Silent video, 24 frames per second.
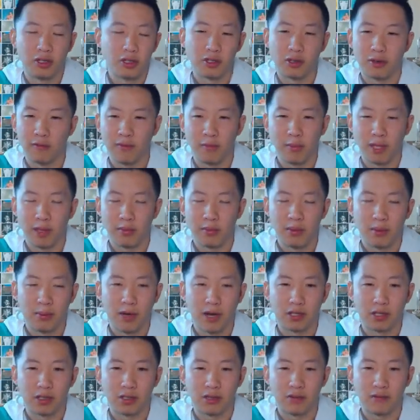just go for Behemoth
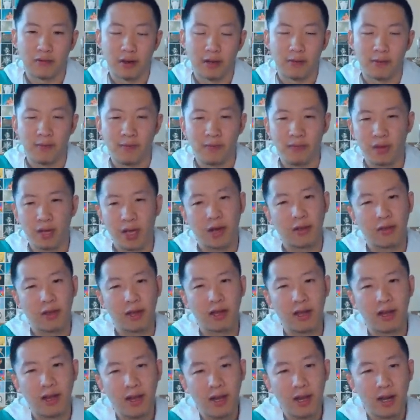Bash. That's fine. Yeah,
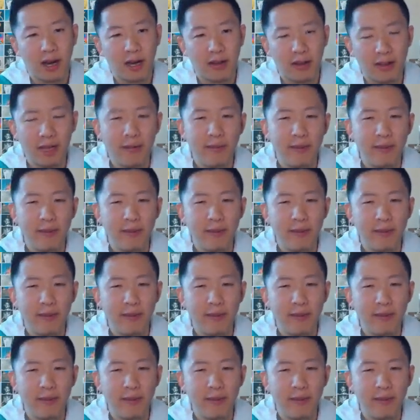like, I think